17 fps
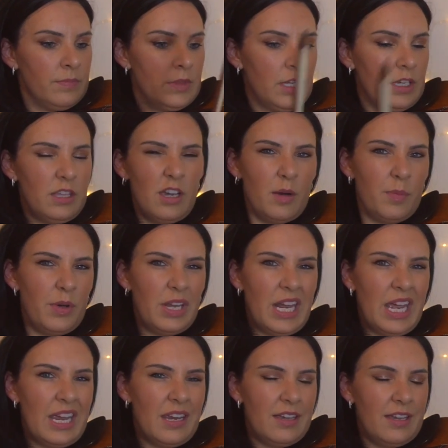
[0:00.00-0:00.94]
I think I put
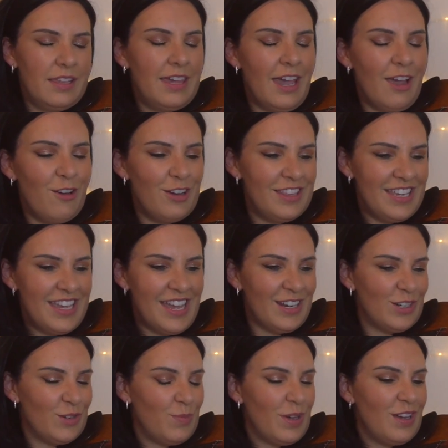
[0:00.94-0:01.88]
an A there at the
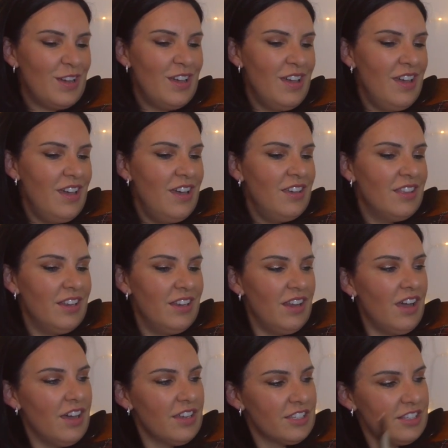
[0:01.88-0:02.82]
end, but The
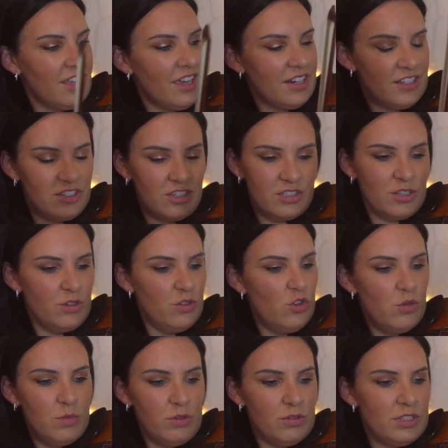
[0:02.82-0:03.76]
last line is just a normal